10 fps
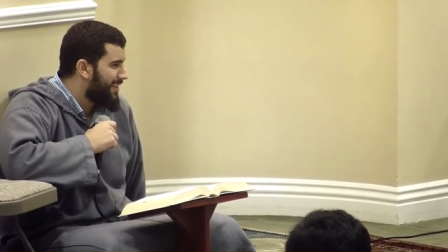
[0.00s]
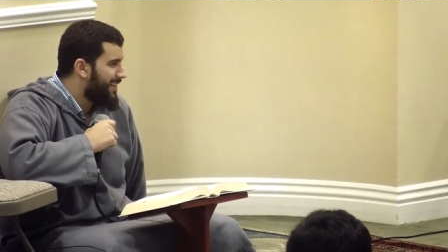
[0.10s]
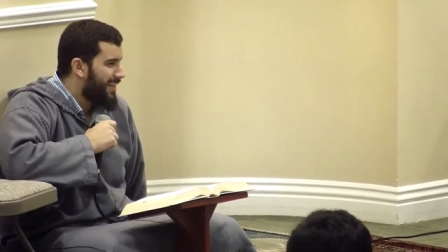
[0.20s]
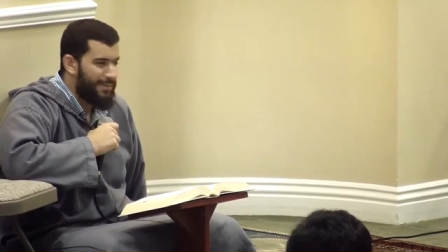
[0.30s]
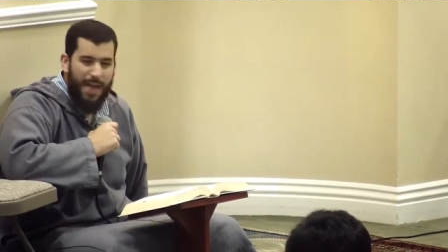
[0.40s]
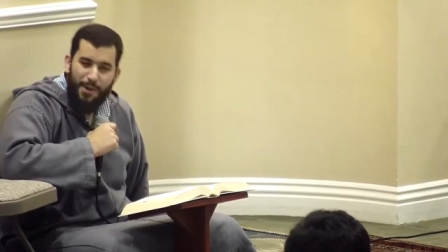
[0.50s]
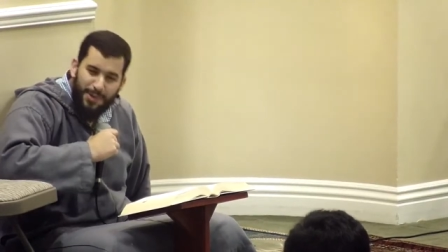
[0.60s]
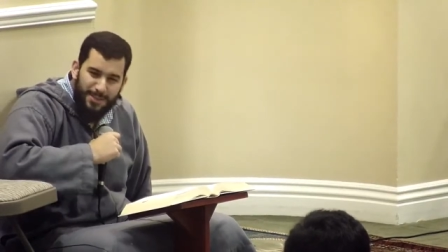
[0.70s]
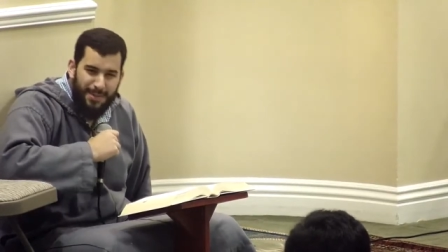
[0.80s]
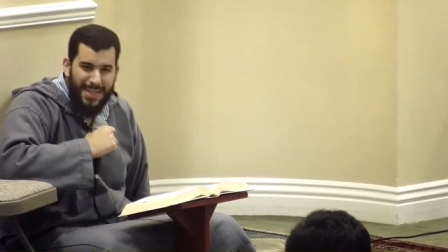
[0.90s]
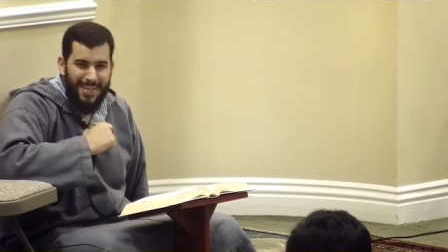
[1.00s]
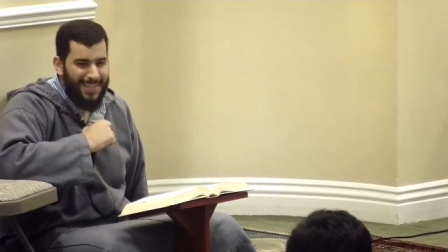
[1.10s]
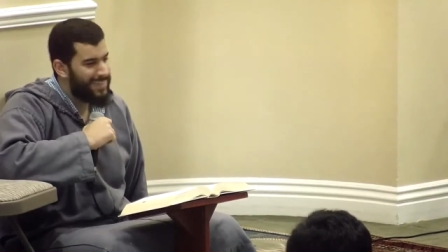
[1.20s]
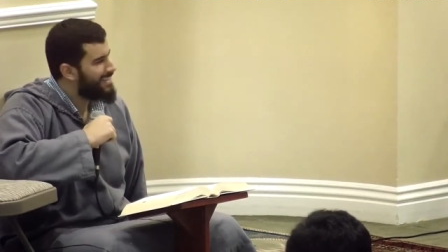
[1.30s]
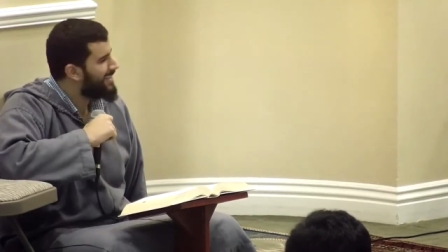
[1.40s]
If that was me,
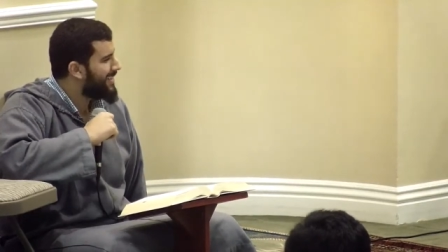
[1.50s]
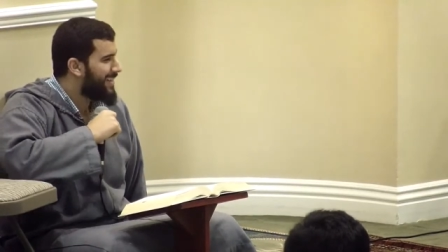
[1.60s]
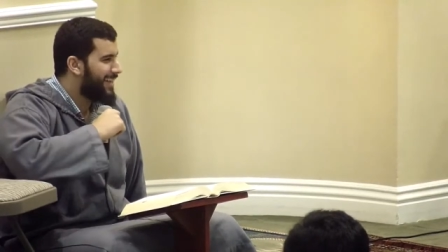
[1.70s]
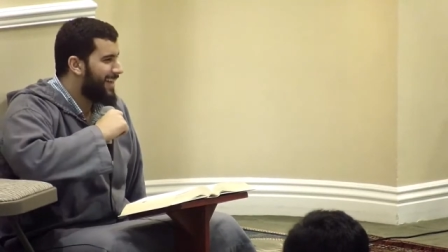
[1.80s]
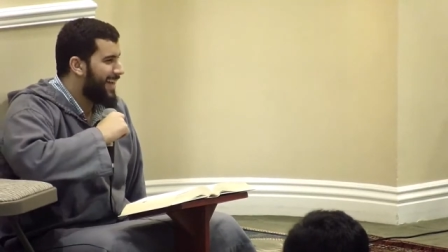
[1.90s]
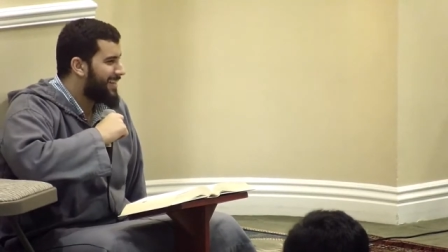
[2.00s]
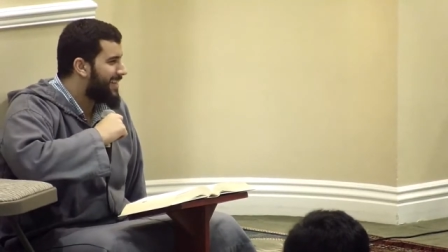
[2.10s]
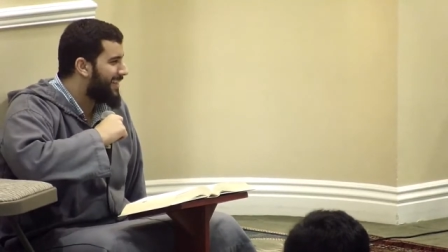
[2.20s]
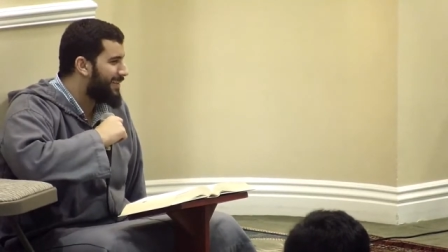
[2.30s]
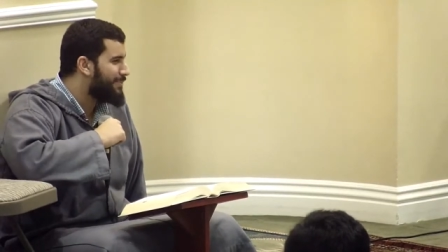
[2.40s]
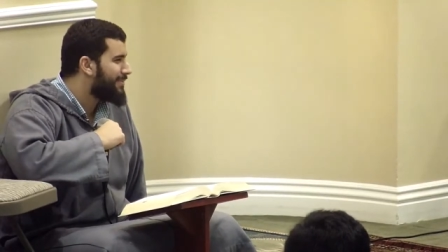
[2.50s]
I'd kill him.